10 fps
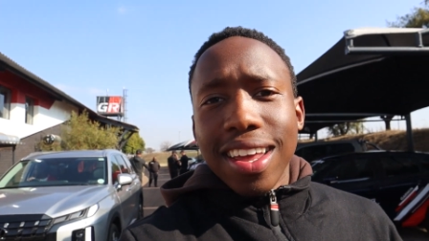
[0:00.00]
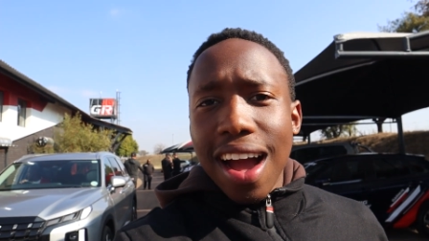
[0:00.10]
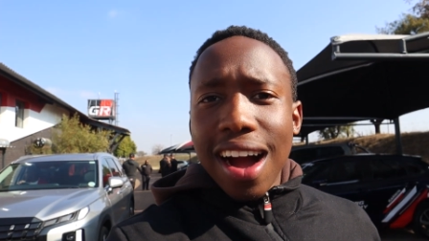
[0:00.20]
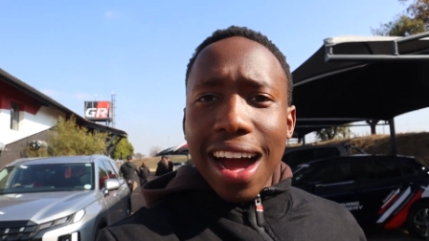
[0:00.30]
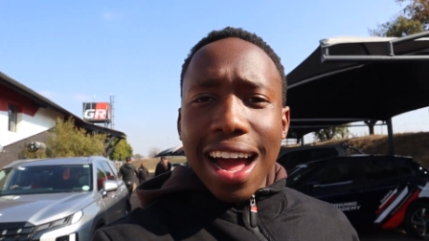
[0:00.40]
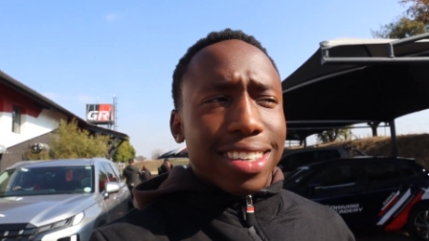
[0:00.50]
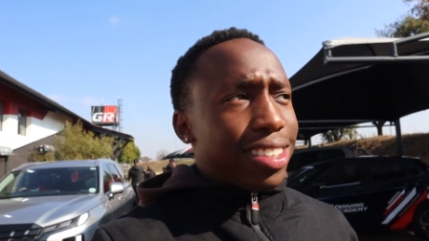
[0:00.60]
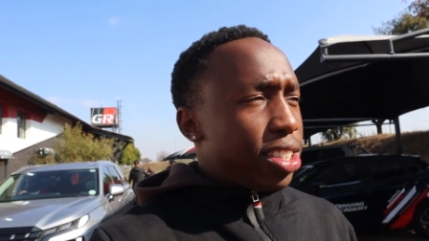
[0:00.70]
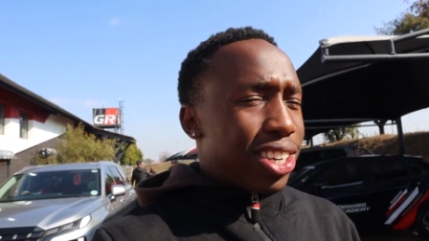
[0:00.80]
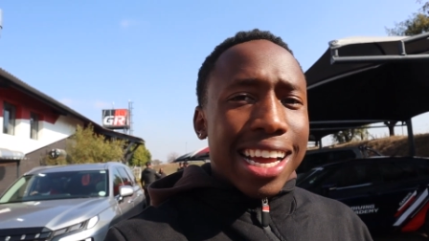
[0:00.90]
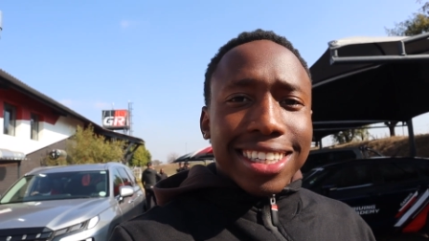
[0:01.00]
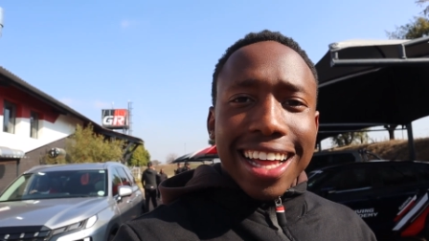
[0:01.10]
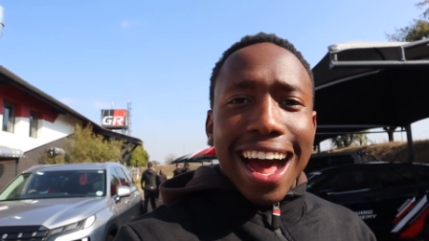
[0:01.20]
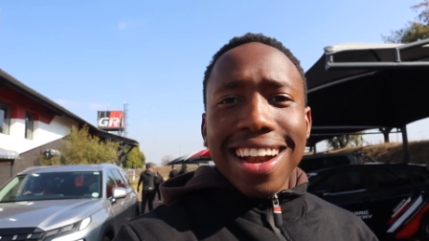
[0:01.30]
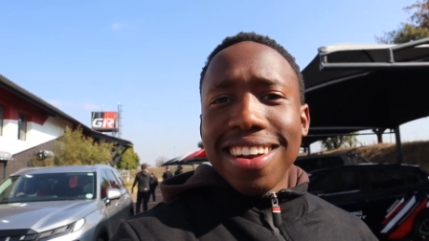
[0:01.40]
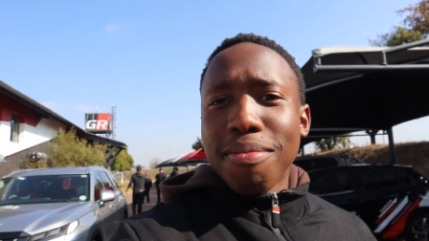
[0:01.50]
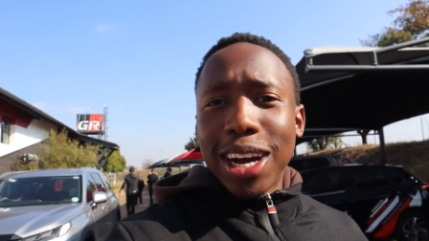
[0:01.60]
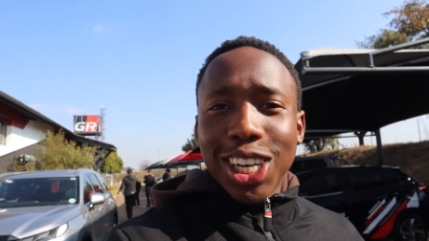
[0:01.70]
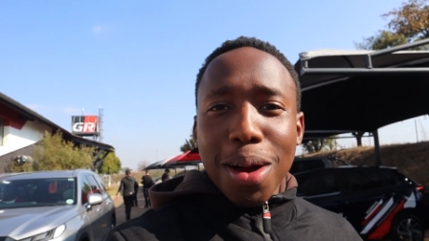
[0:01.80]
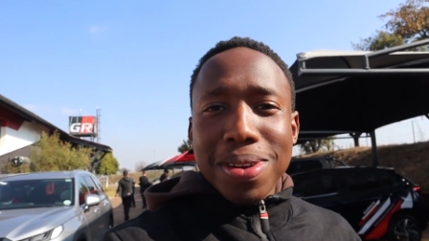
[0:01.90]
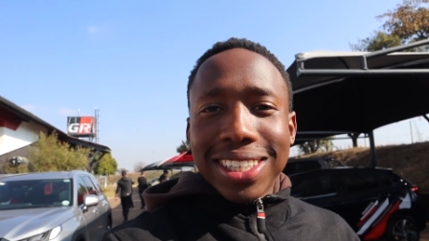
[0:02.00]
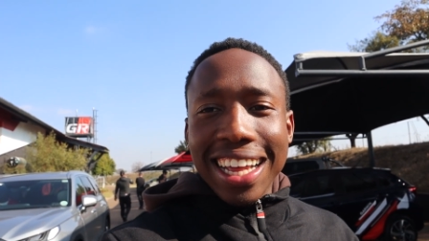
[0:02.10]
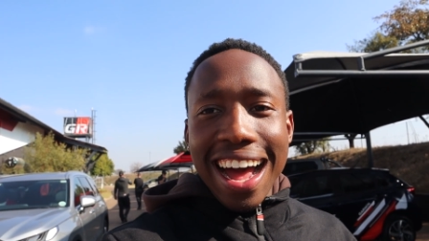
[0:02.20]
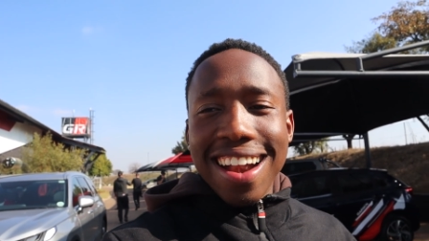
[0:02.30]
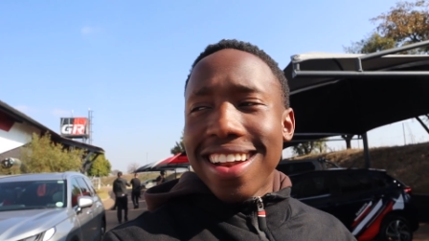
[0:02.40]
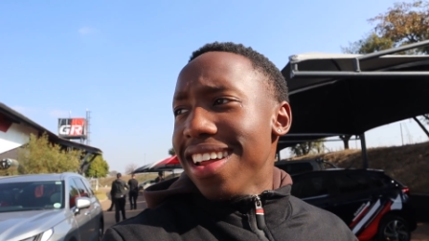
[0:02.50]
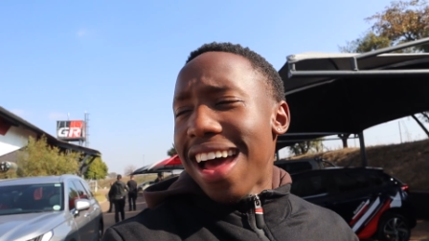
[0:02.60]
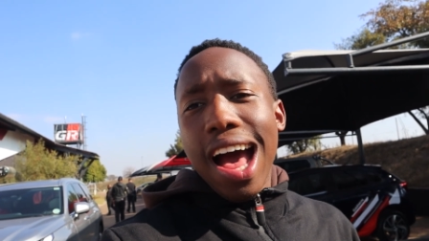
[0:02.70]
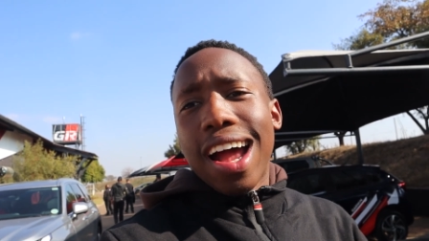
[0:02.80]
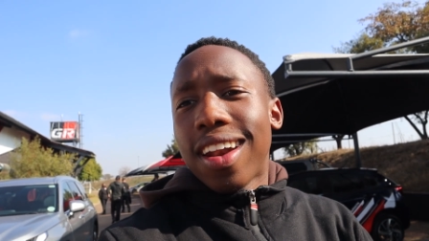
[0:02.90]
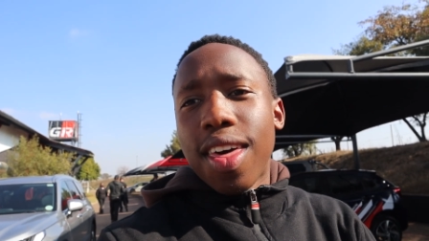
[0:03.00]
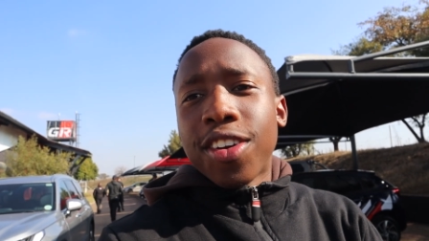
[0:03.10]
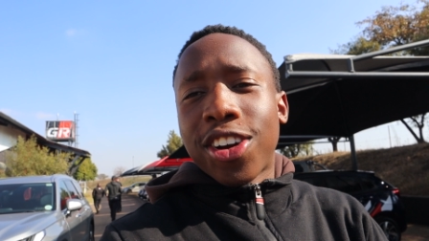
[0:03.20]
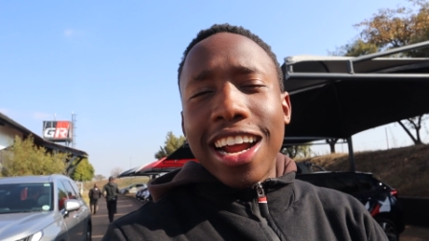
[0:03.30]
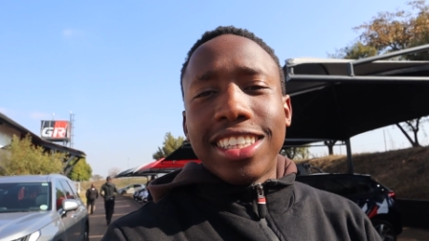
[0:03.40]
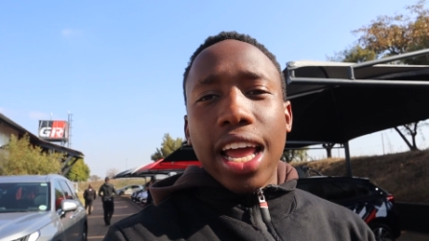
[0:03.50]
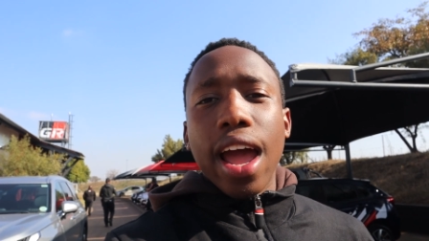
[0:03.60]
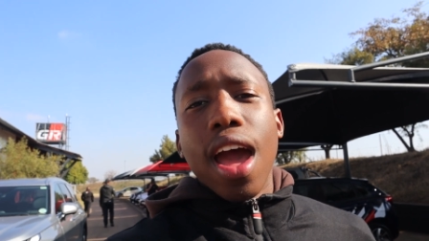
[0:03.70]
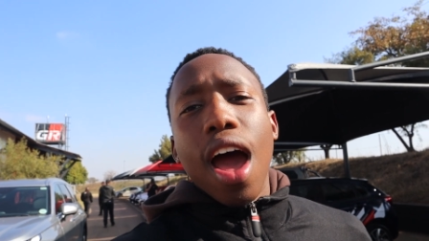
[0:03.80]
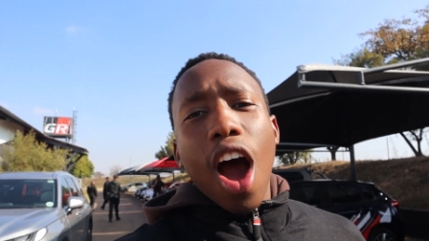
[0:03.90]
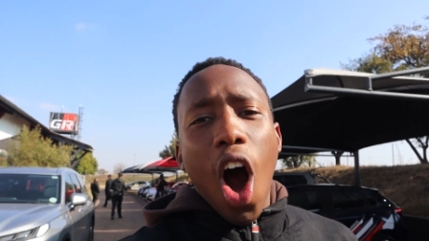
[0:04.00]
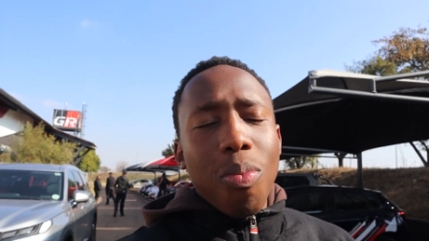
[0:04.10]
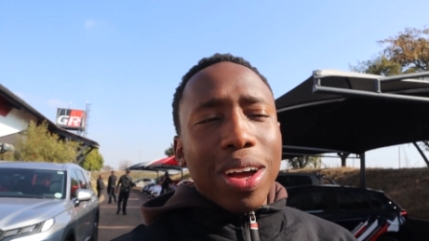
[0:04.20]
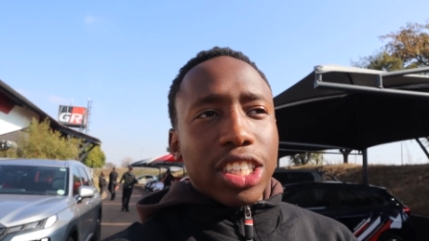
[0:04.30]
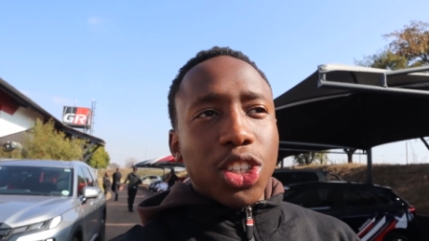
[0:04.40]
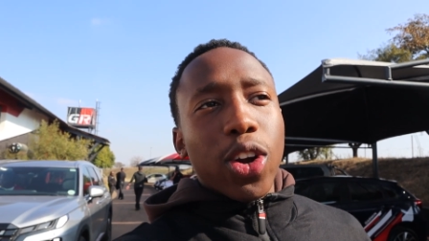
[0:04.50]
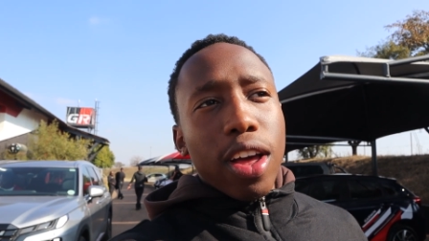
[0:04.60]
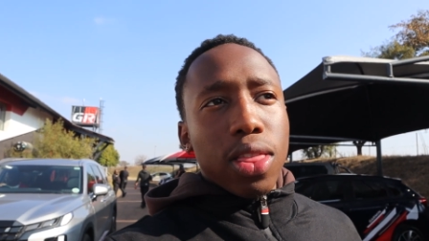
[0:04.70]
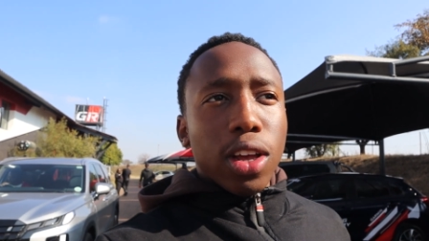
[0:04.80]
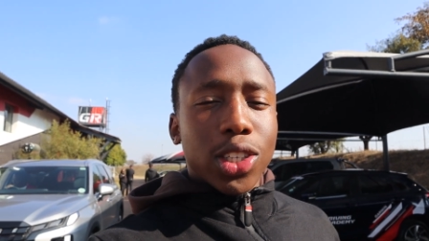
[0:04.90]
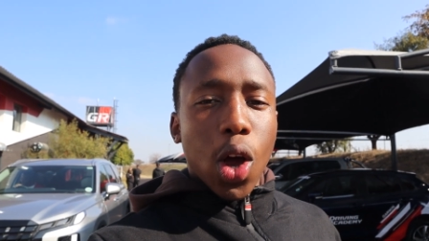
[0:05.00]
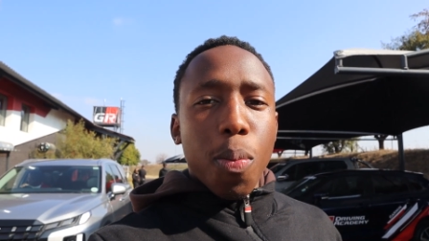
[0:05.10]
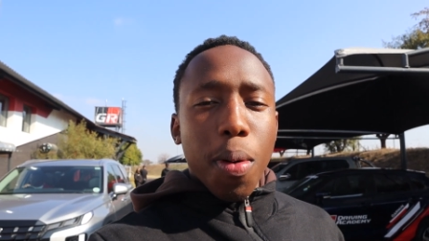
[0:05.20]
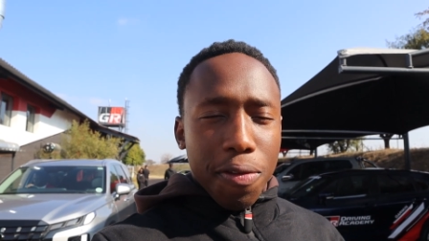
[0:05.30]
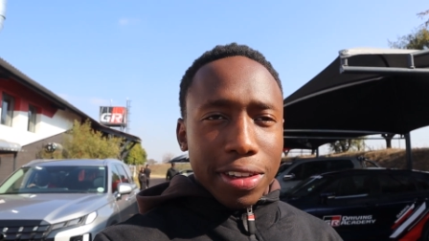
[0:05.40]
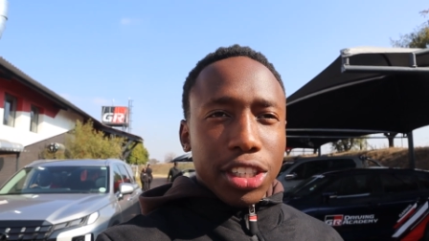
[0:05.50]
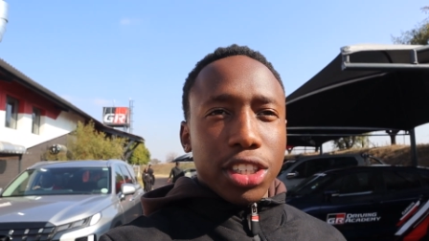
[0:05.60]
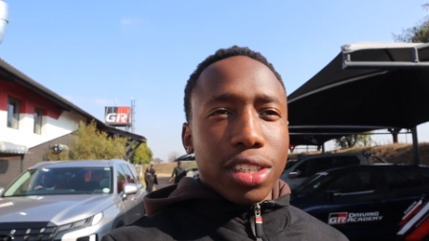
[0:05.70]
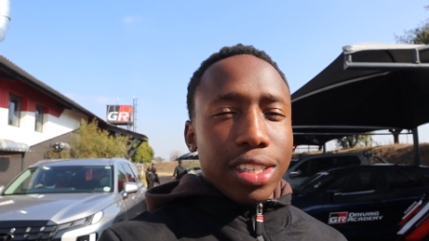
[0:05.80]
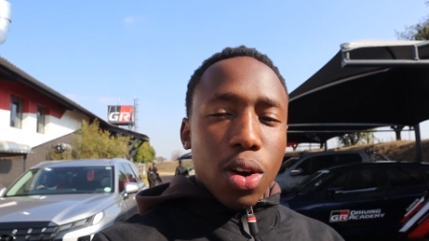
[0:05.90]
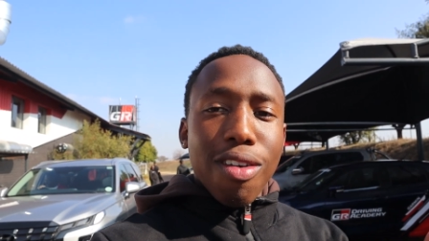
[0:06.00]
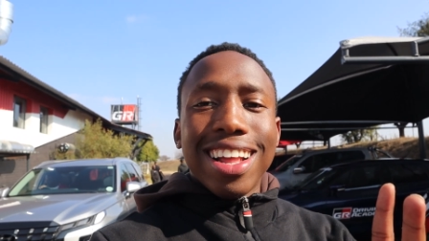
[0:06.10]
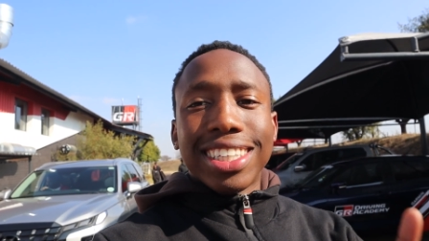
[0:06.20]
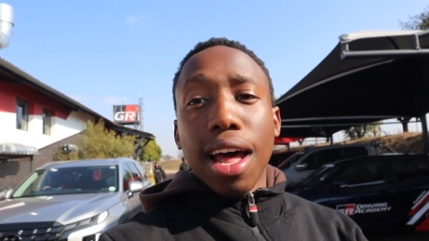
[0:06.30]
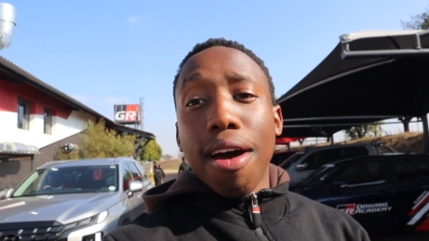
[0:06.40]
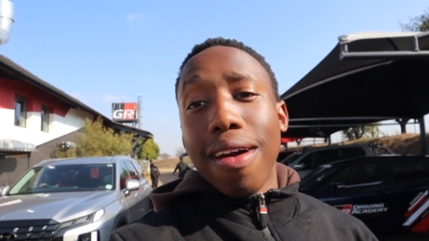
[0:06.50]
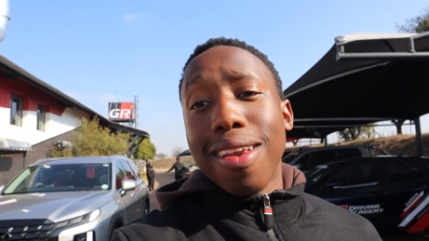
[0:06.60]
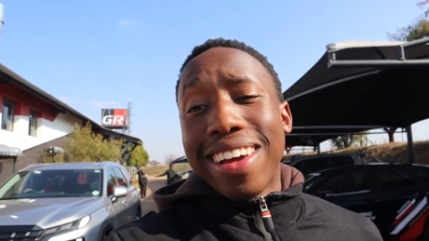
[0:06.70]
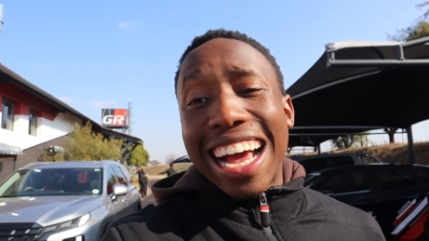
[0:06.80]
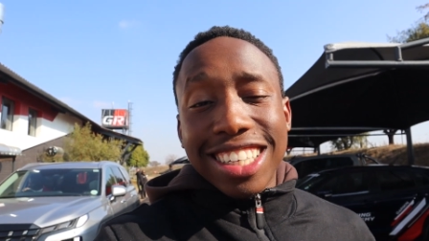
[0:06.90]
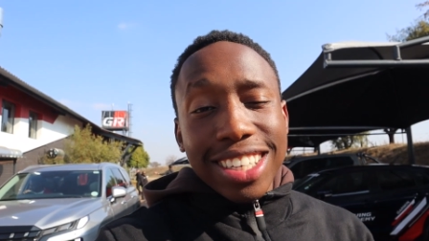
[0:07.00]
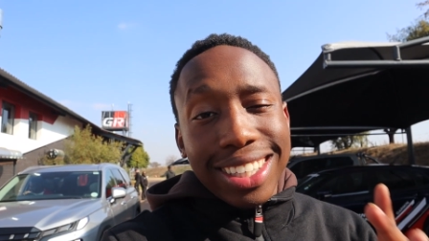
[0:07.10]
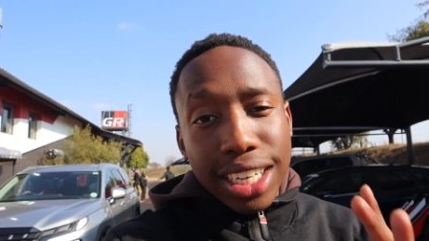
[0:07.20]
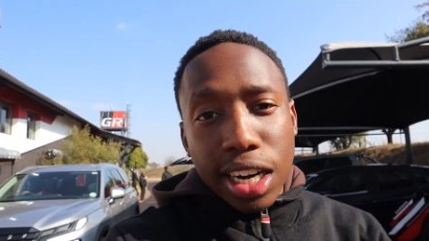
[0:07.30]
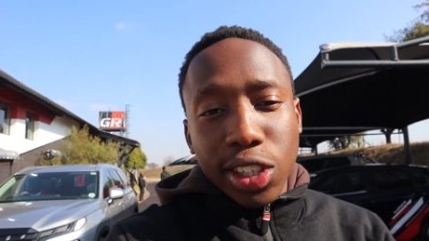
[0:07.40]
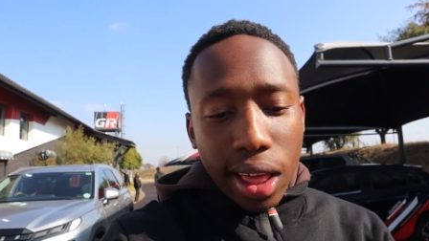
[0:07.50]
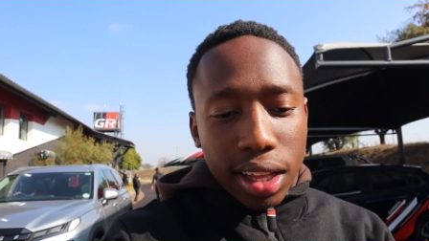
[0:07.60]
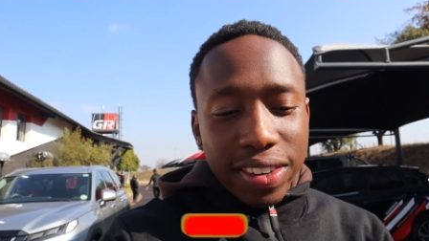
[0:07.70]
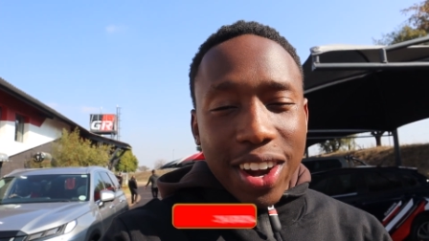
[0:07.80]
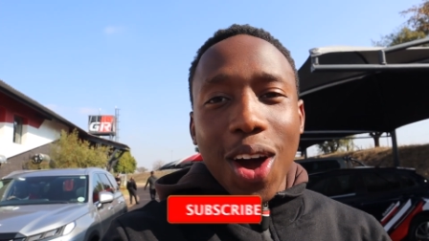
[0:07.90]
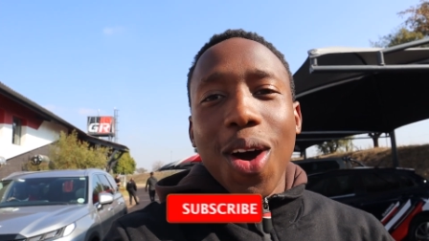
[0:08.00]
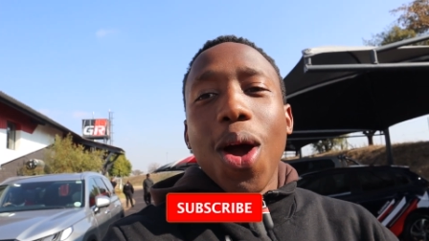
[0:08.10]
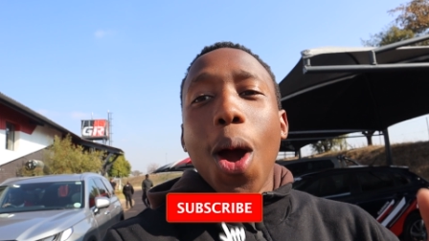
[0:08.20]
yeah guys today's done my job is done another great day i hope you guys enjoyed those gopro footages and all that stuff and if you guys did enjoy this video